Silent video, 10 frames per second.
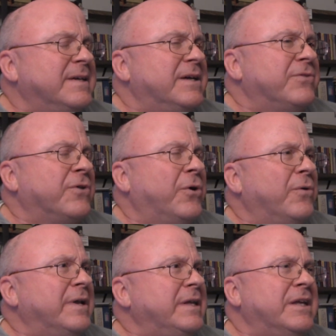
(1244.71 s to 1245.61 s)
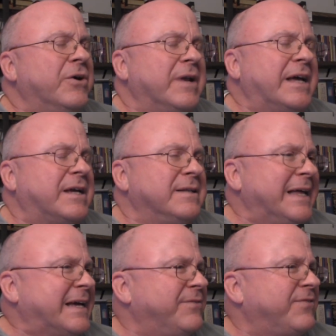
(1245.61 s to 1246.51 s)
So, you know, like
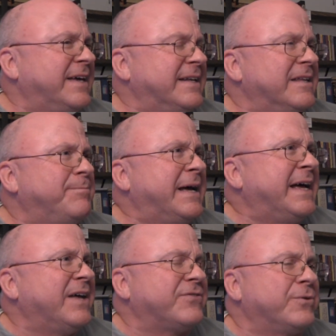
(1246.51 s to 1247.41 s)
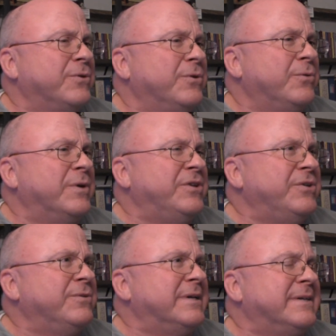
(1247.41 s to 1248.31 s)
I've said in the past, when
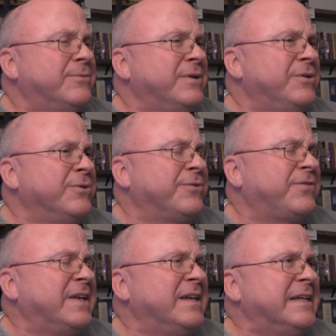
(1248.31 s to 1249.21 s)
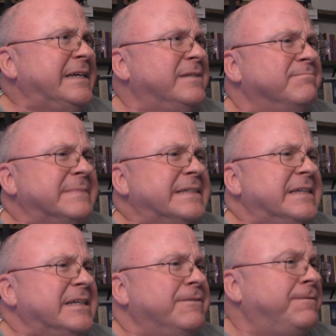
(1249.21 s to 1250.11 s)
you're suddenly
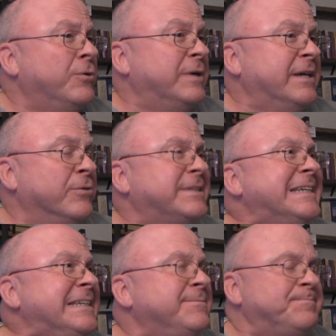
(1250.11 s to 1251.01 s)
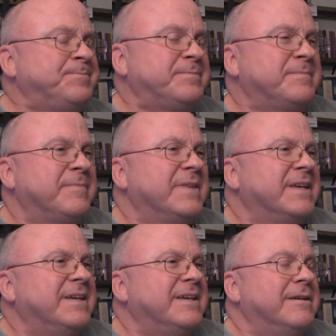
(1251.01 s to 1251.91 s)
feel guilty,
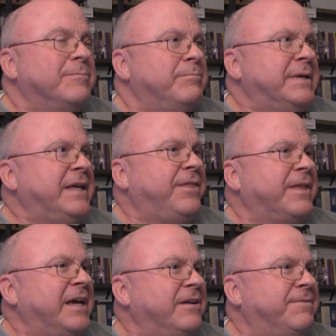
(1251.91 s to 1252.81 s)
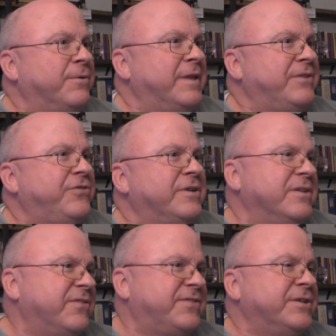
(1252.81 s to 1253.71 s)
be thankful that you
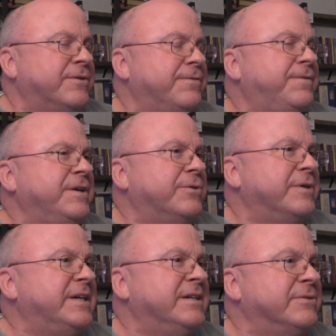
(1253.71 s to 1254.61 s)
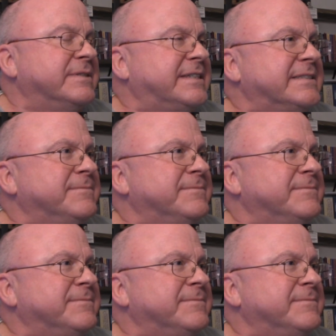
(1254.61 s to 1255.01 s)
can still feel guilt.